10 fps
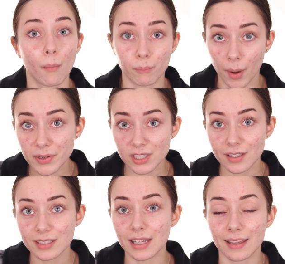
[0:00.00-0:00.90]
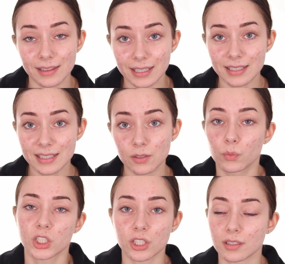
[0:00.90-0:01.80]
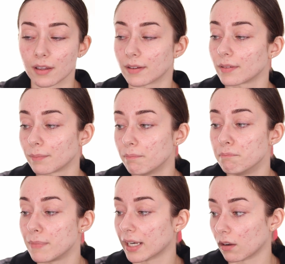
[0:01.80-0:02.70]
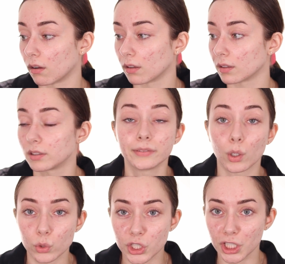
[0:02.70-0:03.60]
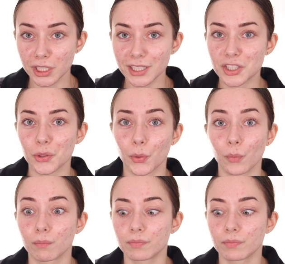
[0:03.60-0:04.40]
purposes in this, which is a medical lotion. So